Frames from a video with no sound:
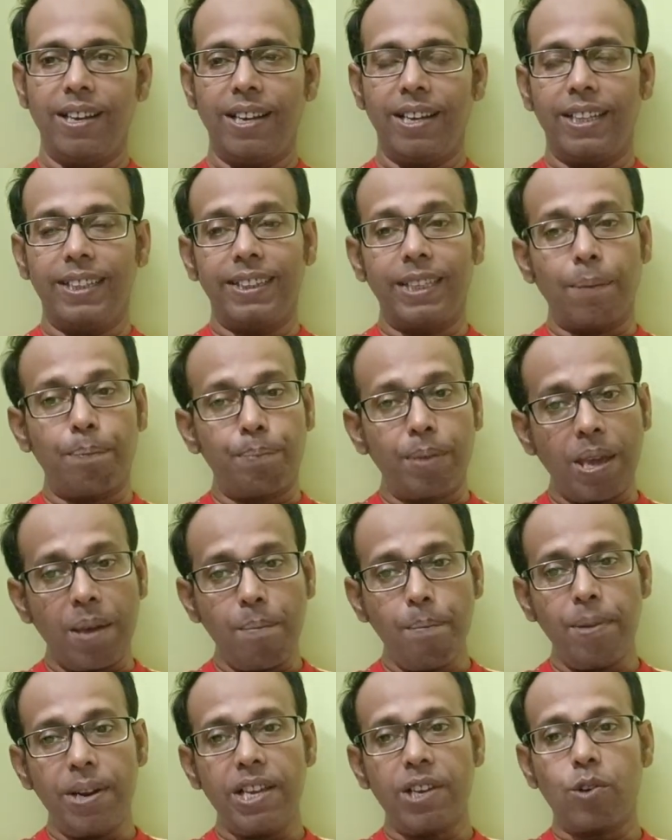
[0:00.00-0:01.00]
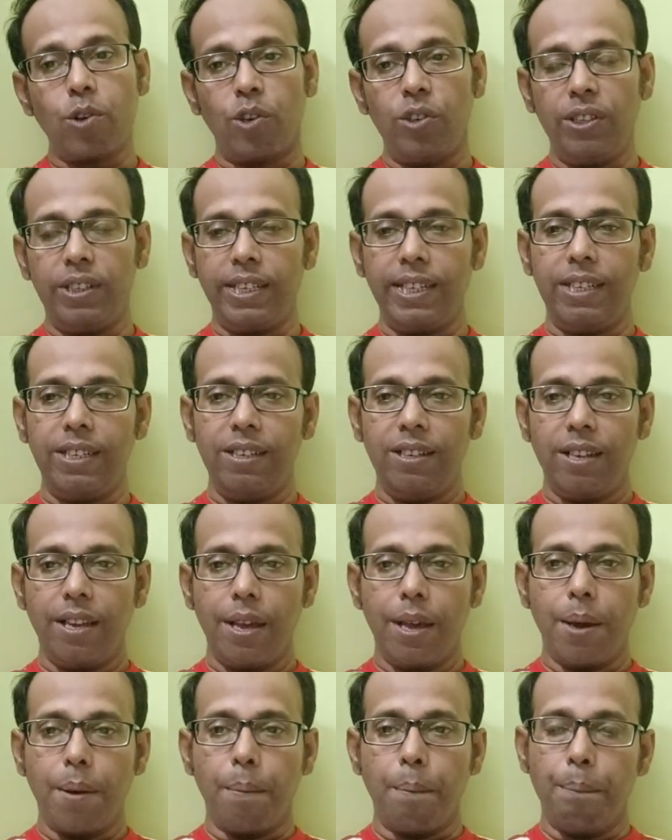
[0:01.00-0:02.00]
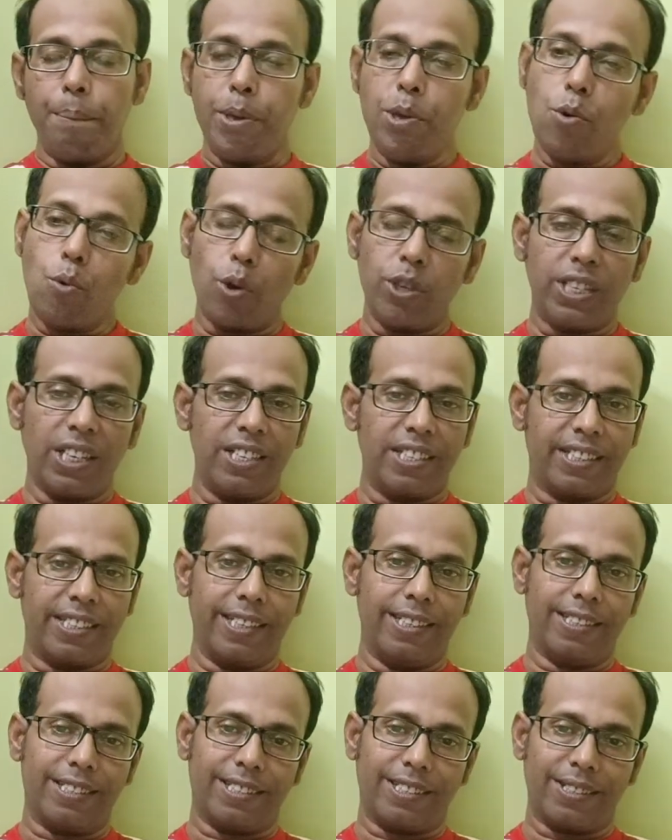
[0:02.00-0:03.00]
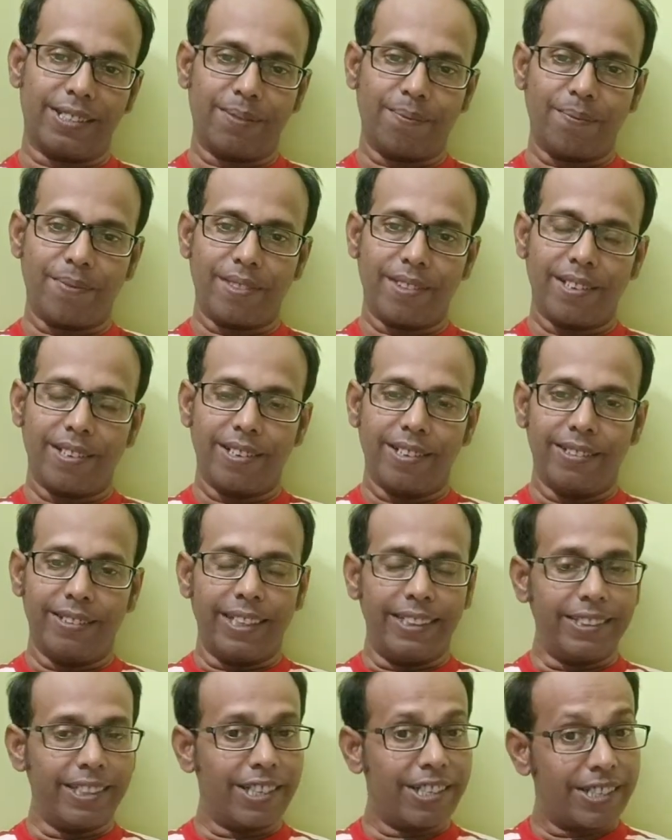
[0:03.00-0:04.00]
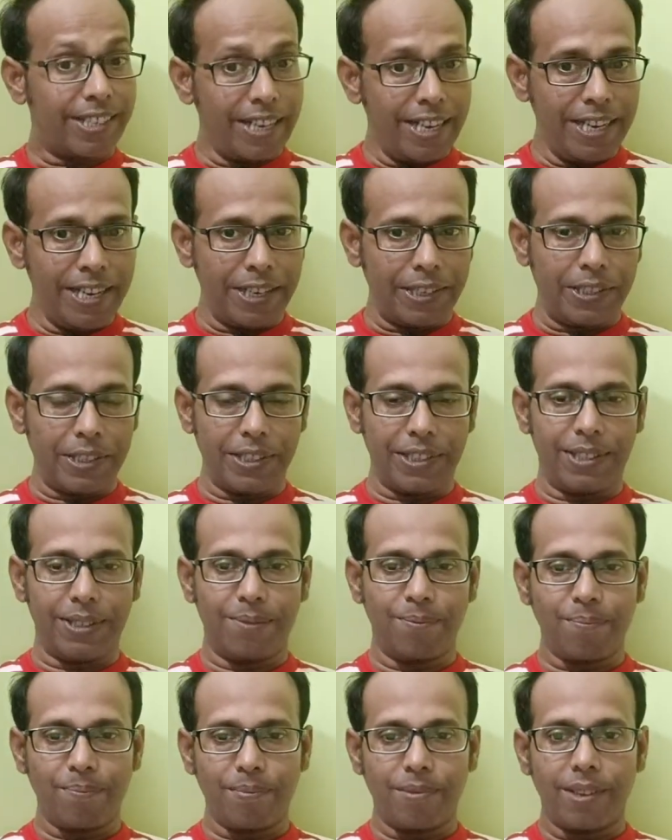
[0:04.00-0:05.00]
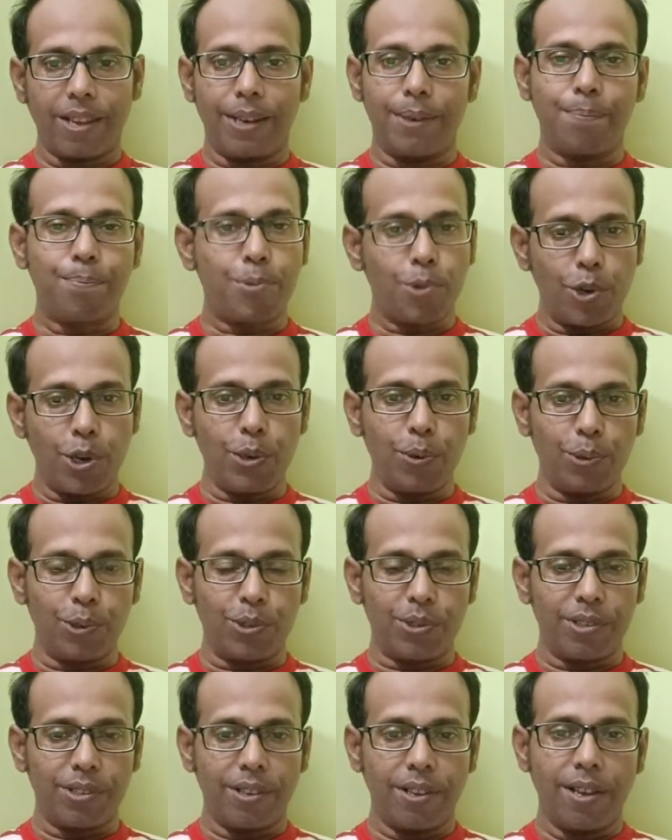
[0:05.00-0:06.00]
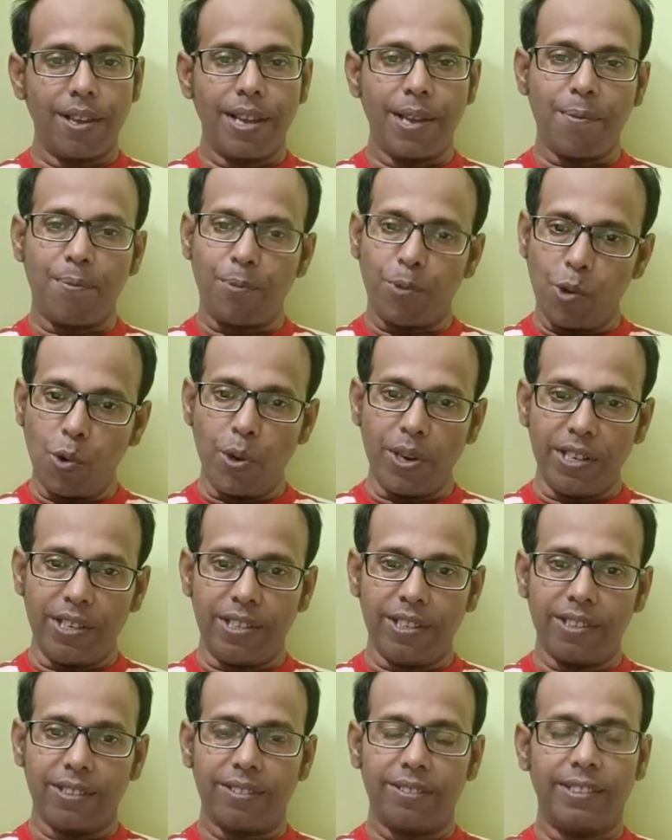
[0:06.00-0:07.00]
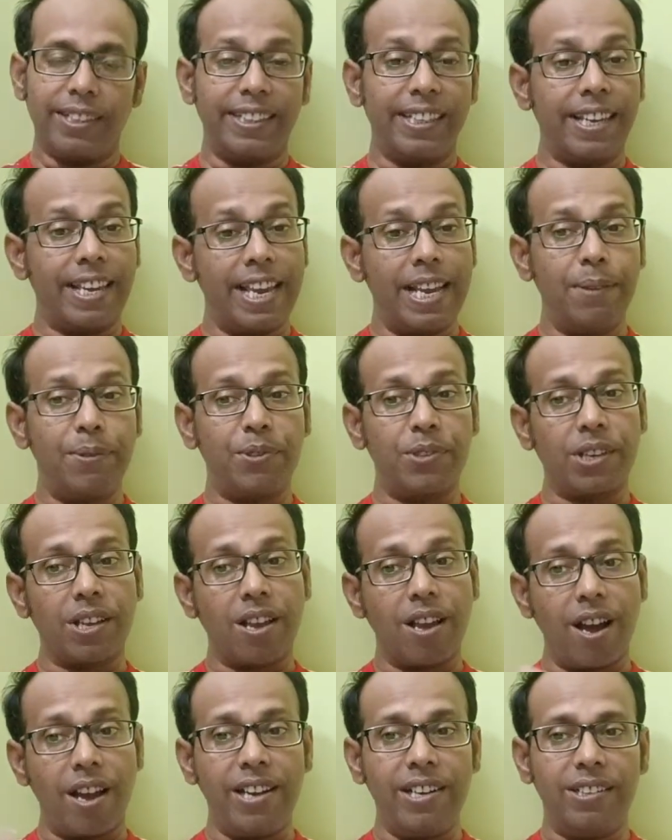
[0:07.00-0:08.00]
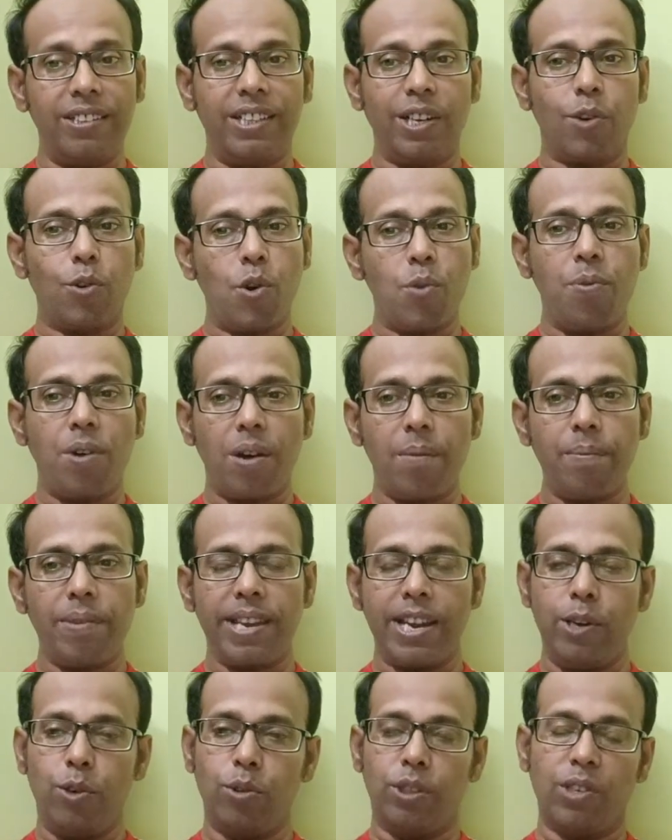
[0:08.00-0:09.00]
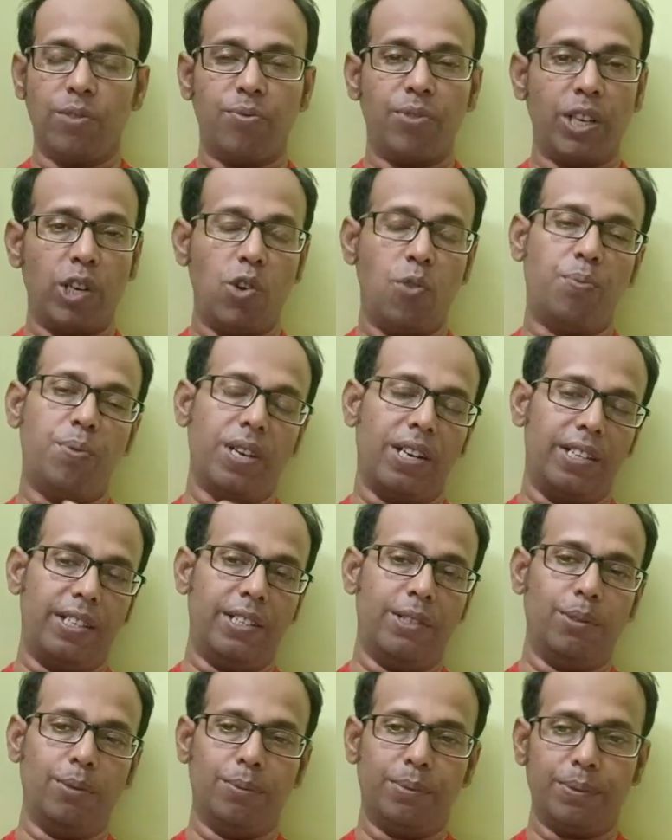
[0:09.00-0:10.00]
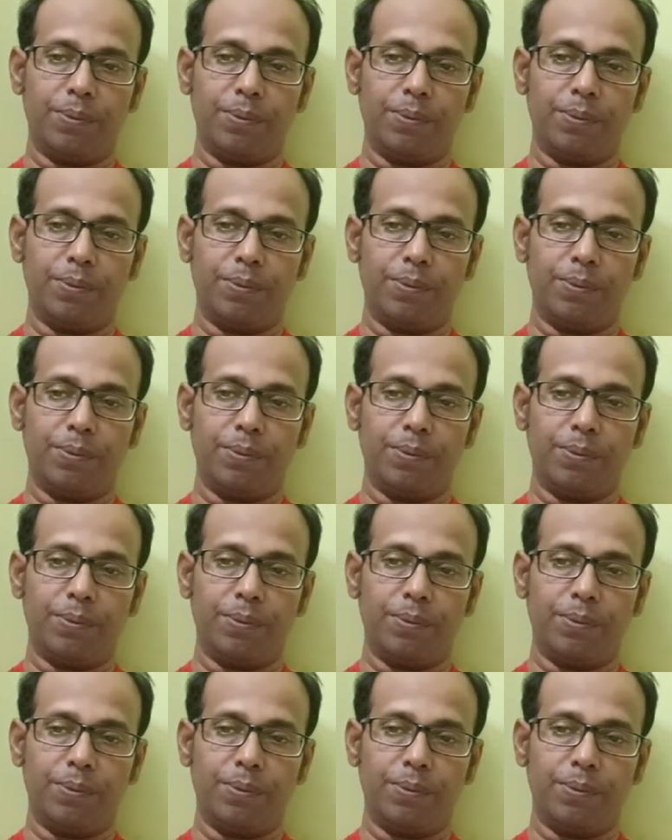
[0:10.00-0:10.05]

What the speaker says: The fimbri contain mucosal cells that are ciliated and produce a fluid that helps guide the ovum into the fallopian tube.